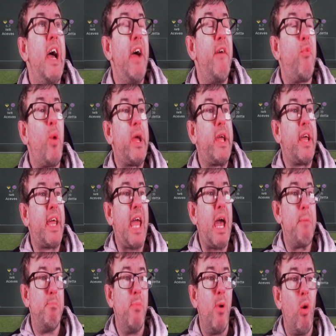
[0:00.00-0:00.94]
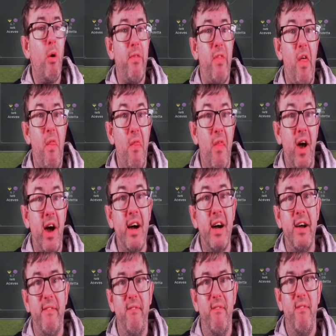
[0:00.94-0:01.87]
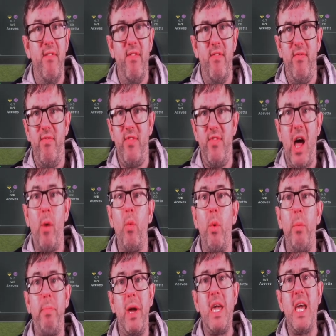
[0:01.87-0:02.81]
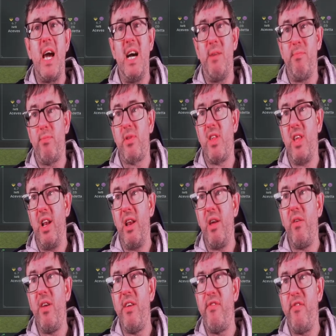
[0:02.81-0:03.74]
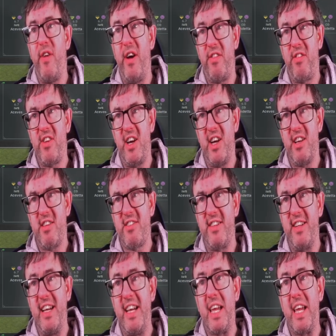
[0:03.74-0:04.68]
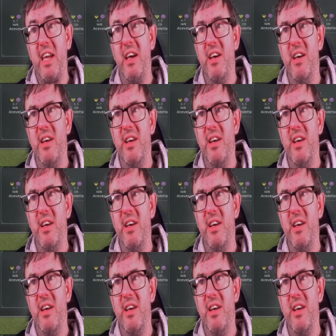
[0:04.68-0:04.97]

If we could get more than that, that would be absolutely fantastic.